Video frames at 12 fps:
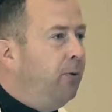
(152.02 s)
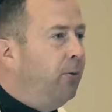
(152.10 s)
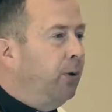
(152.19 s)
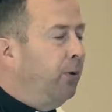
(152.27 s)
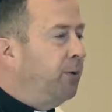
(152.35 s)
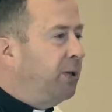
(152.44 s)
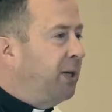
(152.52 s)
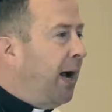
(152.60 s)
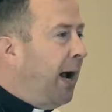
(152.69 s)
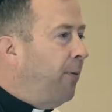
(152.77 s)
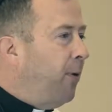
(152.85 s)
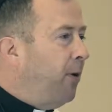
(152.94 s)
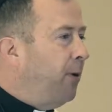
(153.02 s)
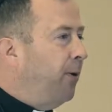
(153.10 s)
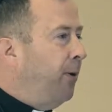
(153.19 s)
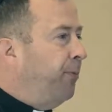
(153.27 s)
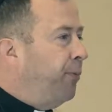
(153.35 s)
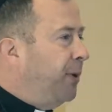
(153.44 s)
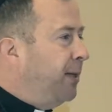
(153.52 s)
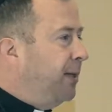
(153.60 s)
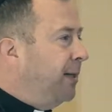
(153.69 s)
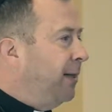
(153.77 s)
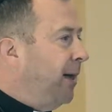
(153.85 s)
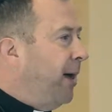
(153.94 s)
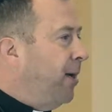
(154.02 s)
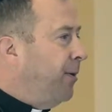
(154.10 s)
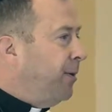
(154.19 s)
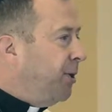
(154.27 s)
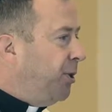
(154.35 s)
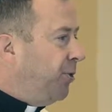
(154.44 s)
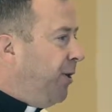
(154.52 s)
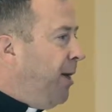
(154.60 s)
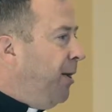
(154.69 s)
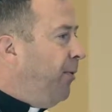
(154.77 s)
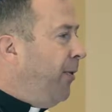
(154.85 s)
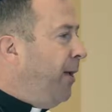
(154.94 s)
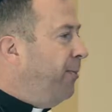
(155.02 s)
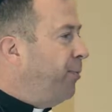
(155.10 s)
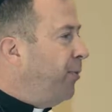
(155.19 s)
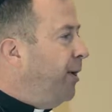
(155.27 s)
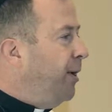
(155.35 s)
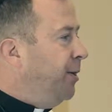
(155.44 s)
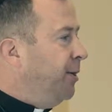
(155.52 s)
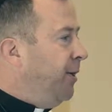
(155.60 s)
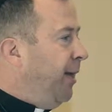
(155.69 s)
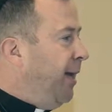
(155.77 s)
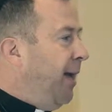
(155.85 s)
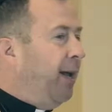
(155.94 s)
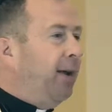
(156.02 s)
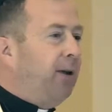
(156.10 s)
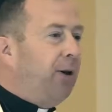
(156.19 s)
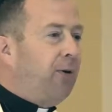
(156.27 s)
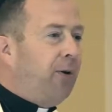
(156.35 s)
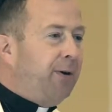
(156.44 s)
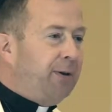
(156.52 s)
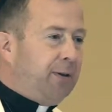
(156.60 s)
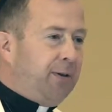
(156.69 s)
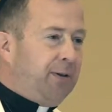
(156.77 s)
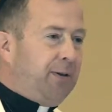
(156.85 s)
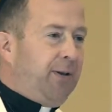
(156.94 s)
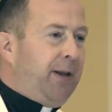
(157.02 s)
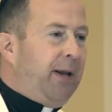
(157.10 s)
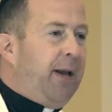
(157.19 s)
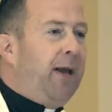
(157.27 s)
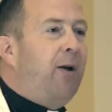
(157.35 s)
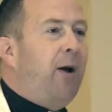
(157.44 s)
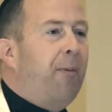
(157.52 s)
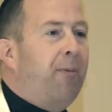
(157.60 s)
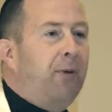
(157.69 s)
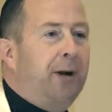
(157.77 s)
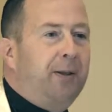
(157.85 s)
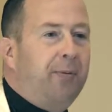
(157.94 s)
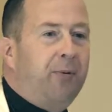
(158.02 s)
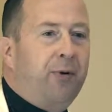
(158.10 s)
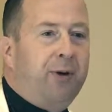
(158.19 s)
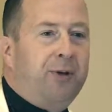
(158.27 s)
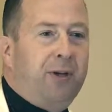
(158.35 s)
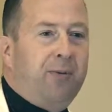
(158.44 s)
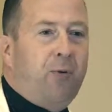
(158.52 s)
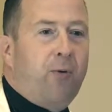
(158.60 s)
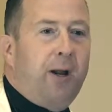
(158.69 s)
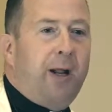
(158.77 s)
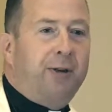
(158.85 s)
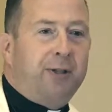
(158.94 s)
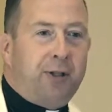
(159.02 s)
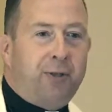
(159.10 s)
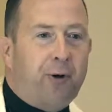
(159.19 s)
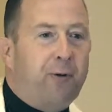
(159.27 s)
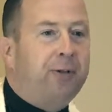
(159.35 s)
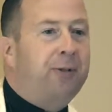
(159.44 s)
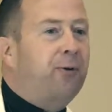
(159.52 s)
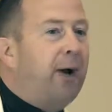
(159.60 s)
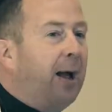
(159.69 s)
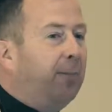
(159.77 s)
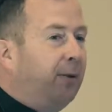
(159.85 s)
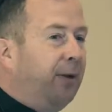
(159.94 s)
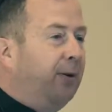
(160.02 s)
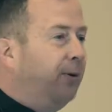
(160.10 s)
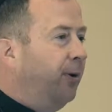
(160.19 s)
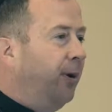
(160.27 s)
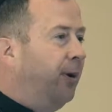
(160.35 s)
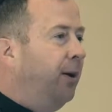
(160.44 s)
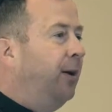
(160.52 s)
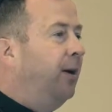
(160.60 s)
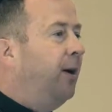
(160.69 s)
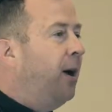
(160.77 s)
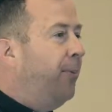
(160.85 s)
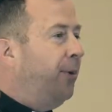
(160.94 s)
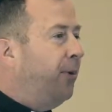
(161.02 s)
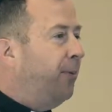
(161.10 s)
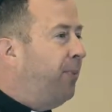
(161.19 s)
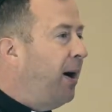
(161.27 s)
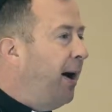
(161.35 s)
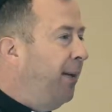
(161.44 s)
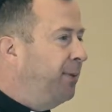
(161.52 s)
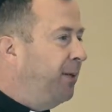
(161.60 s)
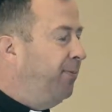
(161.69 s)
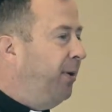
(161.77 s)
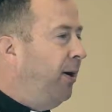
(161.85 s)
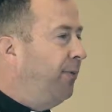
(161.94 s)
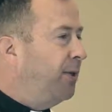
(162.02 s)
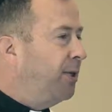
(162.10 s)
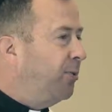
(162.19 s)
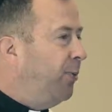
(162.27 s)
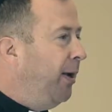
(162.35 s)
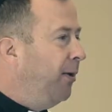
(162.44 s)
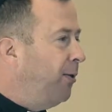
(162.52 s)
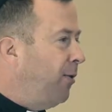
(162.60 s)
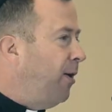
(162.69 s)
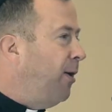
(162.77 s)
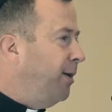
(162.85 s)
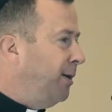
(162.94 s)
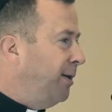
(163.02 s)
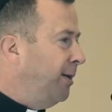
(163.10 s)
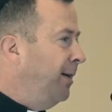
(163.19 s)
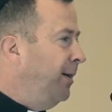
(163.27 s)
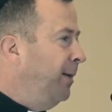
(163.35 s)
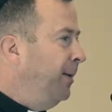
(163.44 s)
where Luke Skywalker and Princess Leia are stranded on that bridge that they can't get across because they can't operate the bridge anymore. He has to throw his grappling hook up into the pipes above and swing across.